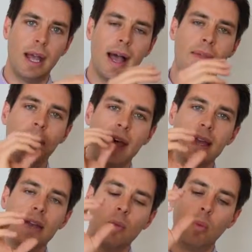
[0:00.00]
and
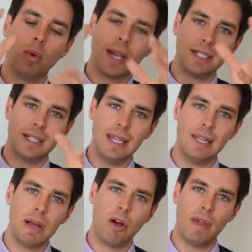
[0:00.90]
they will get an
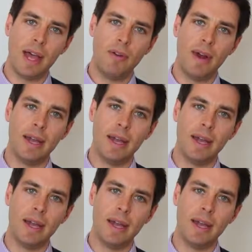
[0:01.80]
email their